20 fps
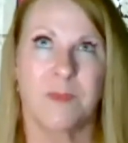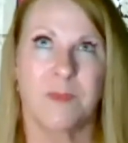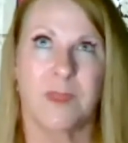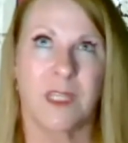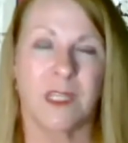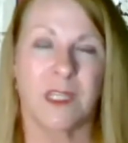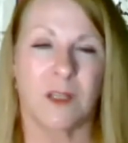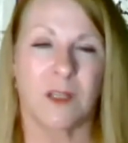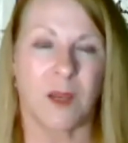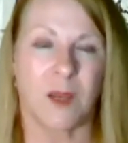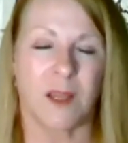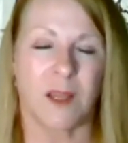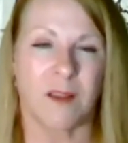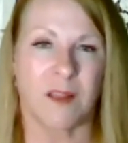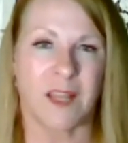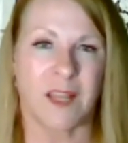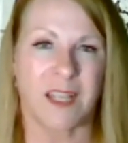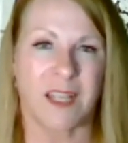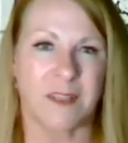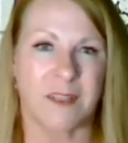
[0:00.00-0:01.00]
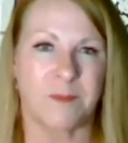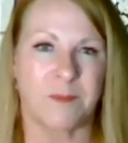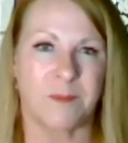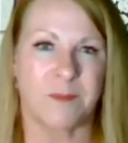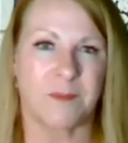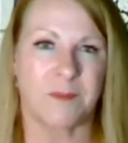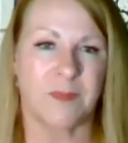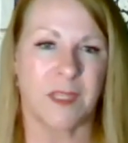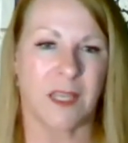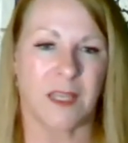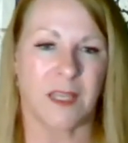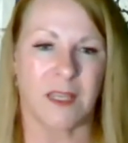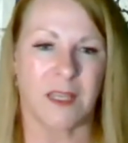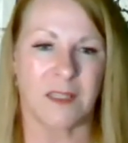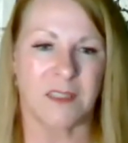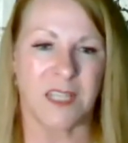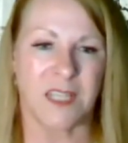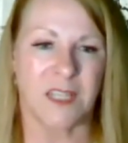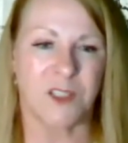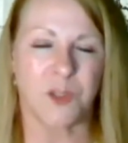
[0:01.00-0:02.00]

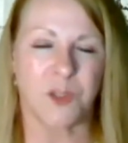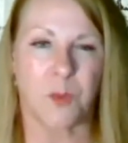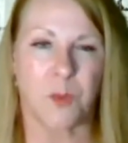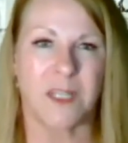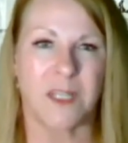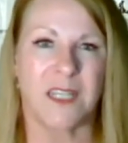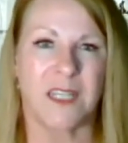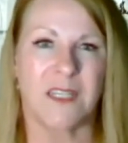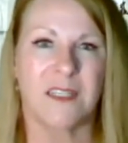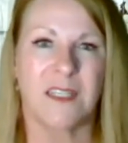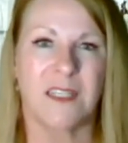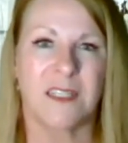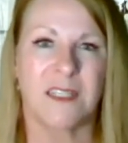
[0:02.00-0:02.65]
1020.